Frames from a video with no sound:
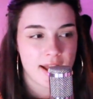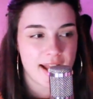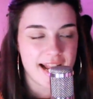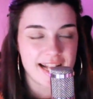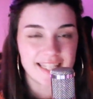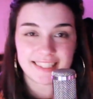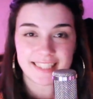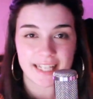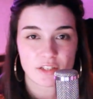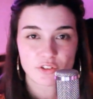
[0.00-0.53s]

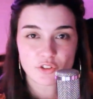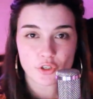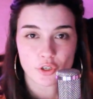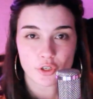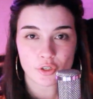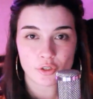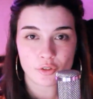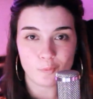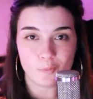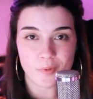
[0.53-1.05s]
It sounds
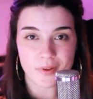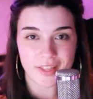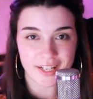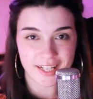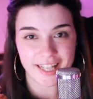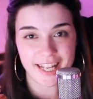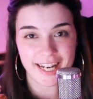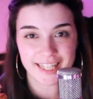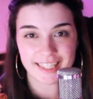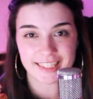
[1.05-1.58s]
good with a
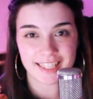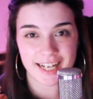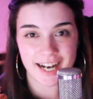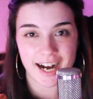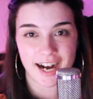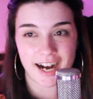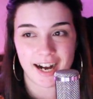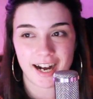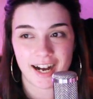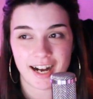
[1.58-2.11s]
clean
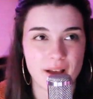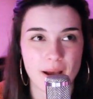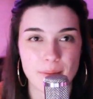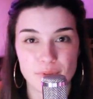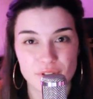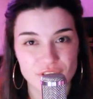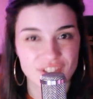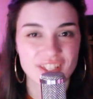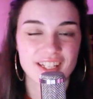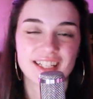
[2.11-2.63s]
guitar. I'm
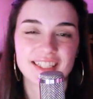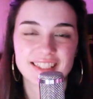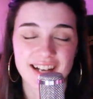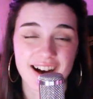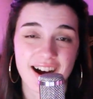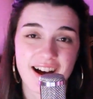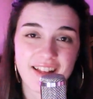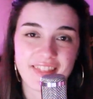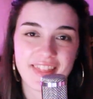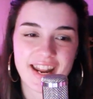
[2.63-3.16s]
using a
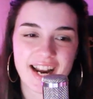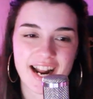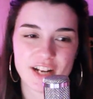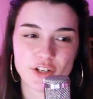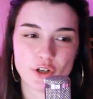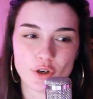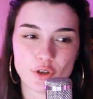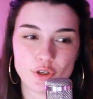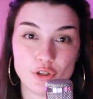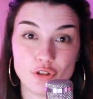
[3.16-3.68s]
guitar that I
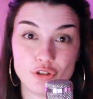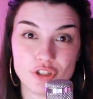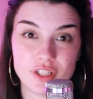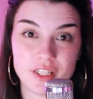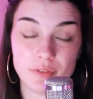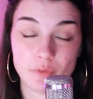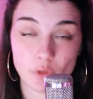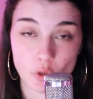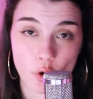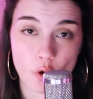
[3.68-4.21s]
don't
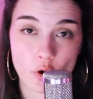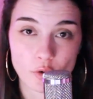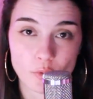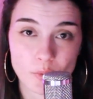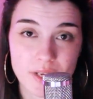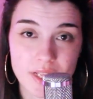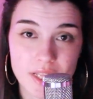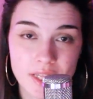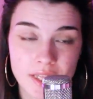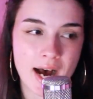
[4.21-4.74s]
usually record
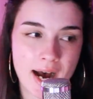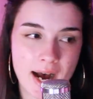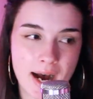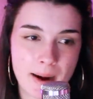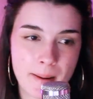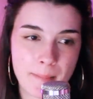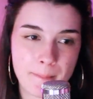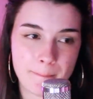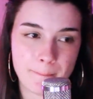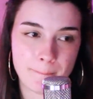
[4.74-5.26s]
with.
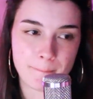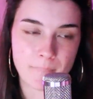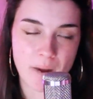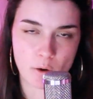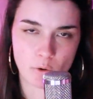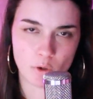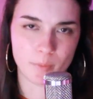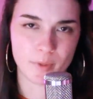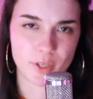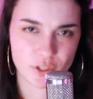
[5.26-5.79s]
I
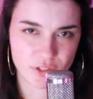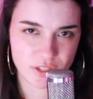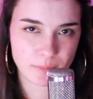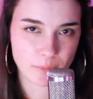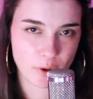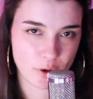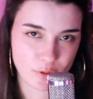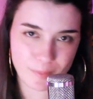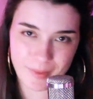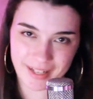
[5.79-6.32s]
will be using
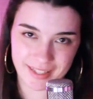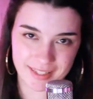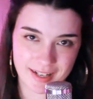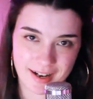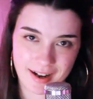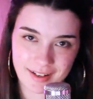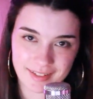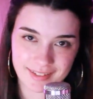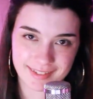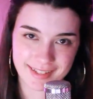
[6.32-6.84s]
both of my
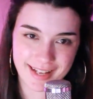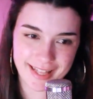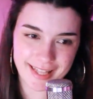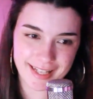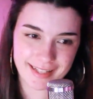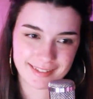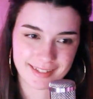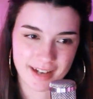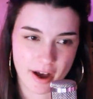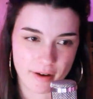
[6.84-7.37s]
guitars in
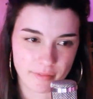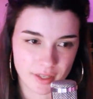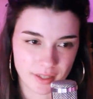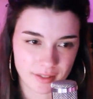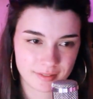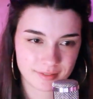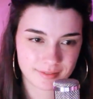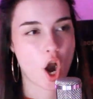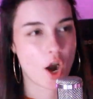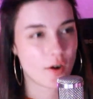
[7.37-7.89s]
this
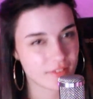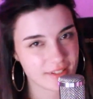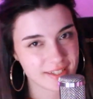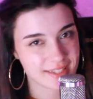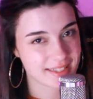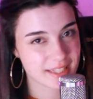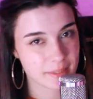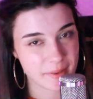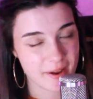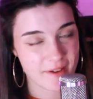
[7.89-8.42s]
cover. Hopefully this
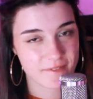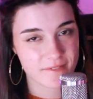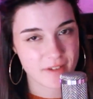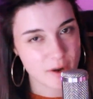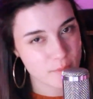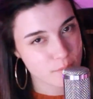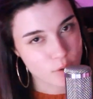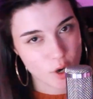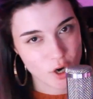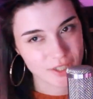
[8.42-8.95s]
is going to be a
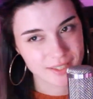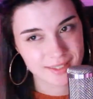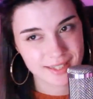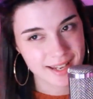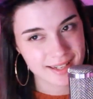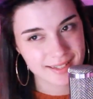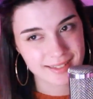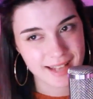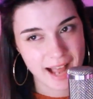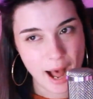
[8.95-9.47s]
fun
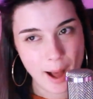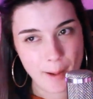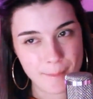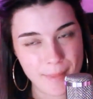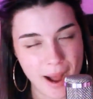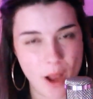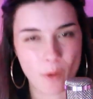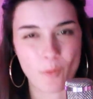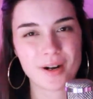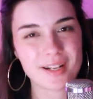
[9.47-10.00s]
process.
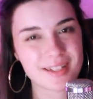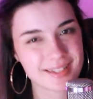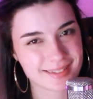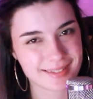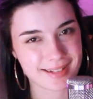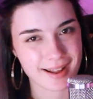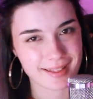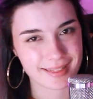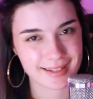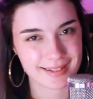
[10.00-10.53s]
I wanted to
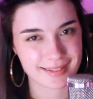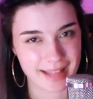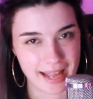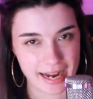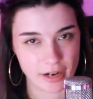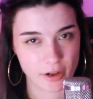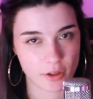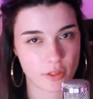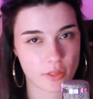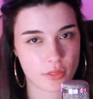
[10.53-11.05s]
start this
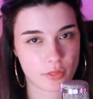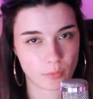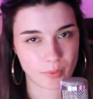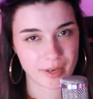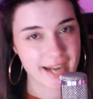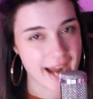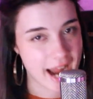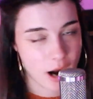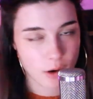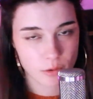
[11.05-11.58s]
like
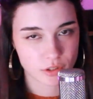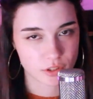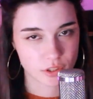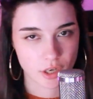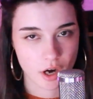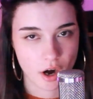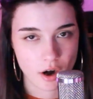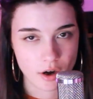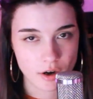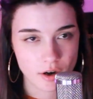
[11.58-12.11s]
3 hours
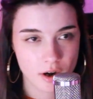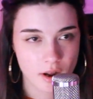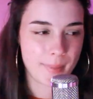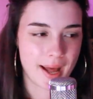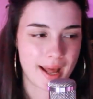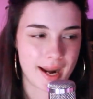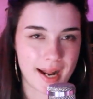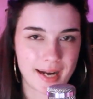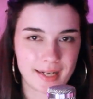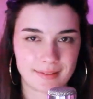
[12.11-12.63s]
ago,
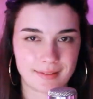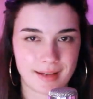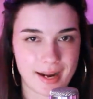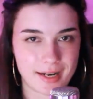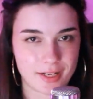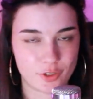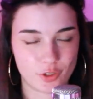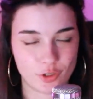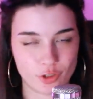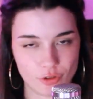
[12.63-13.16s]
but I
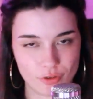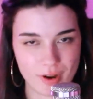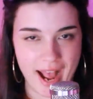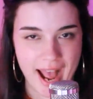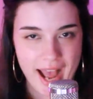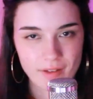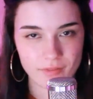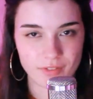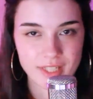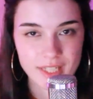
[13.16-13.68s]
decided to
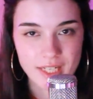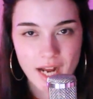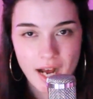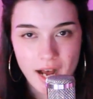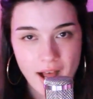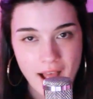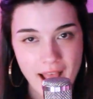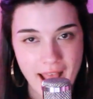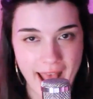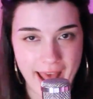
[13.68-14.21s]
have
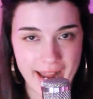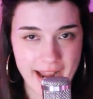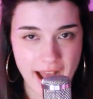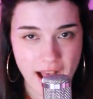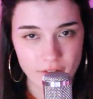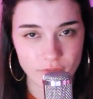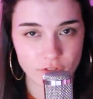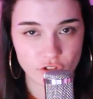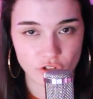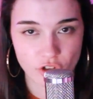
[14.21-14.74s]
dinner and
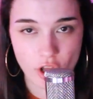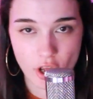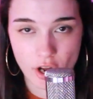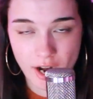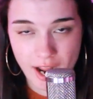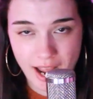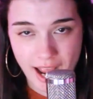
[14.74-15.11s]
have dessert